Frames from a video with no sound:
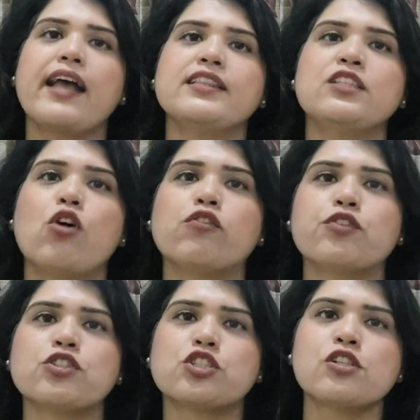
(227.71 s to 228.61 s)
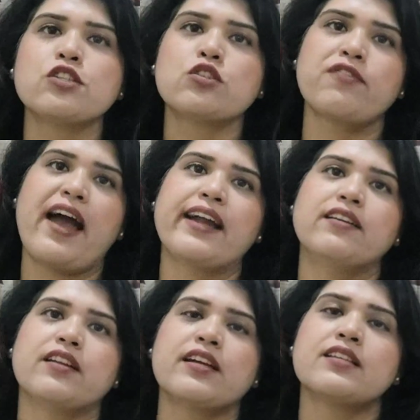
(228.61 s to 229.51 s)
and the officials of
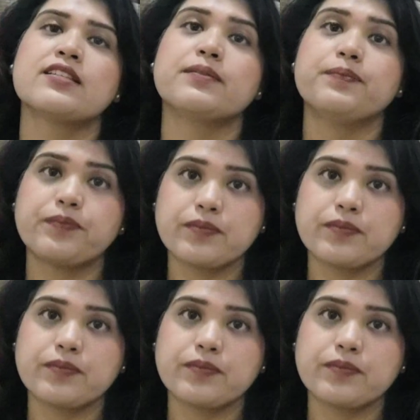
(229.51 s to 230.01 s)
Antrix